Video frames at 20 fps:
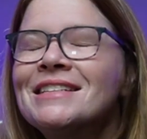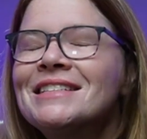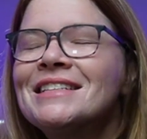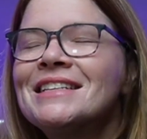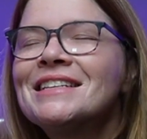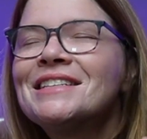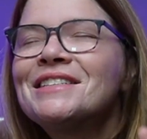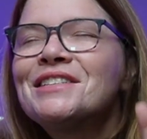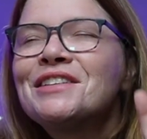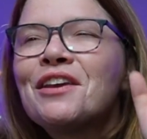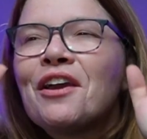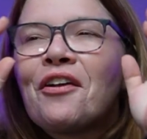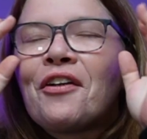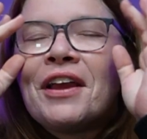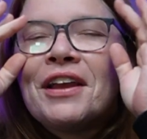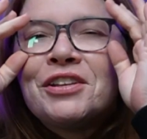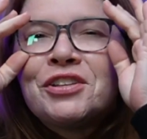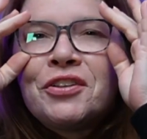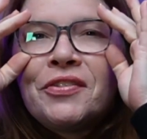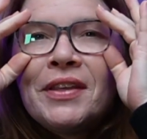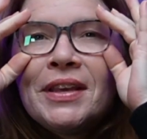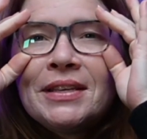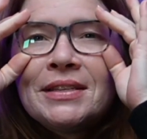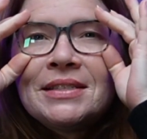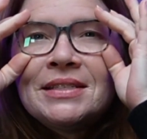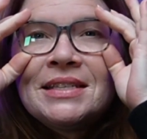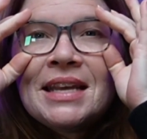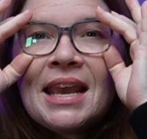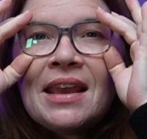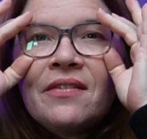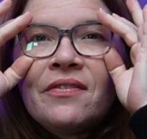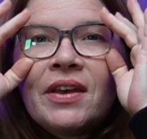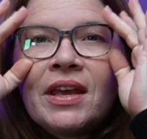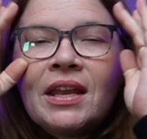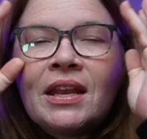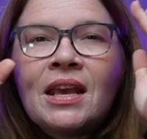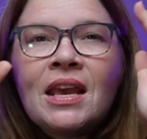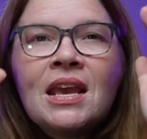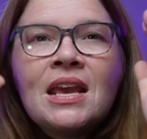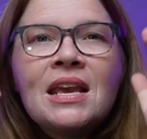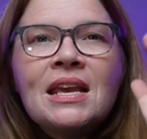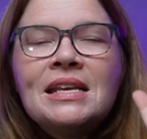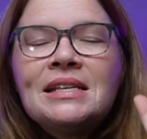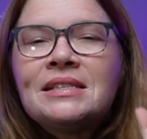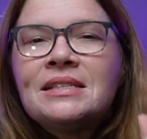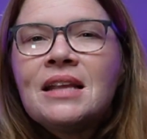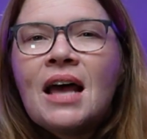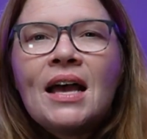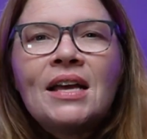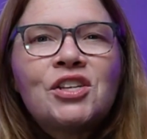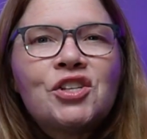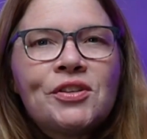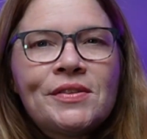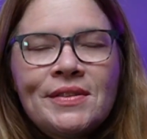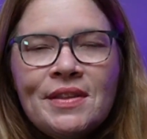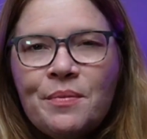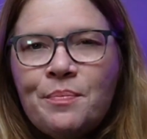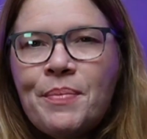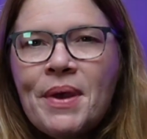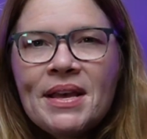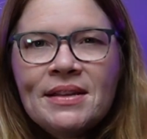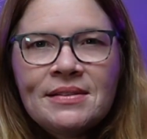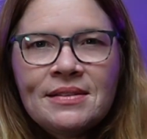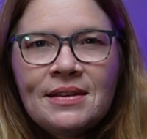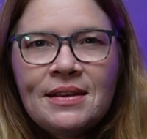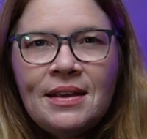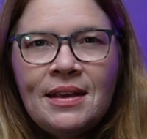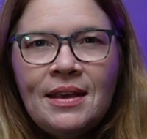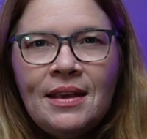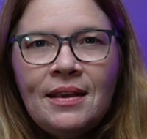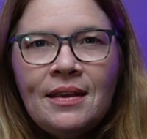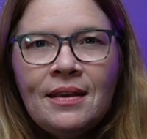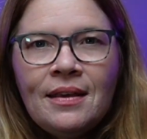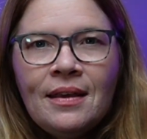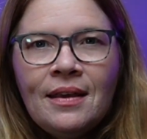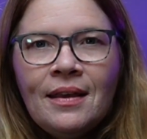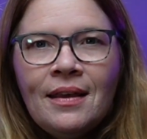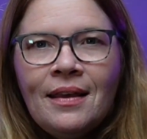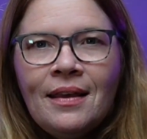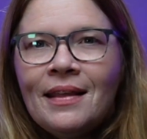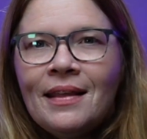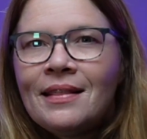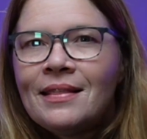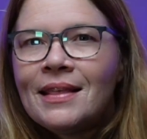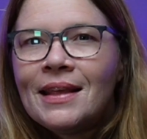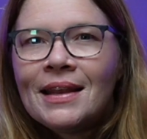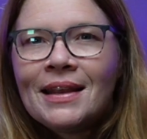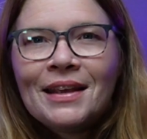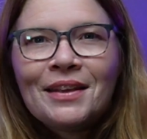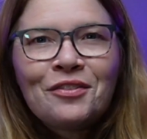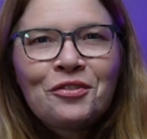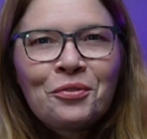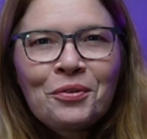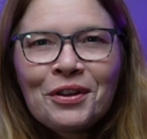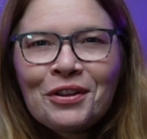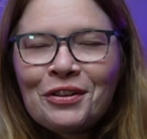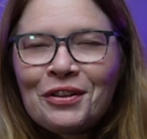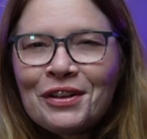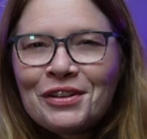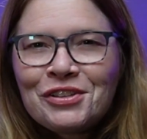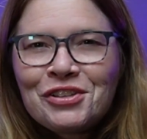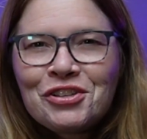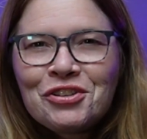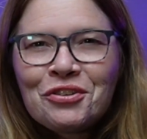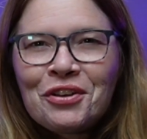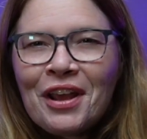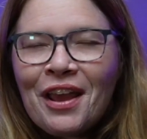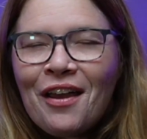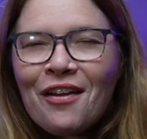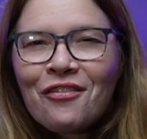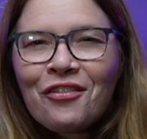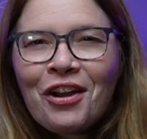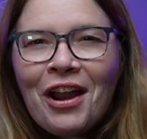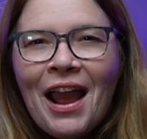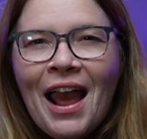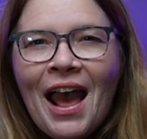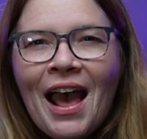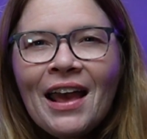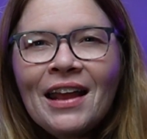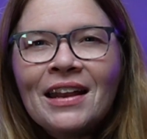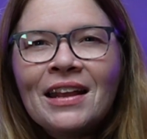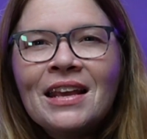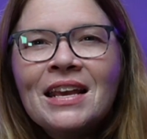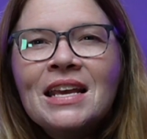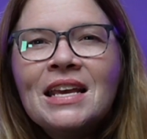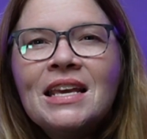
DTRH thinks David is not just the best king that Israel and Judah ever had.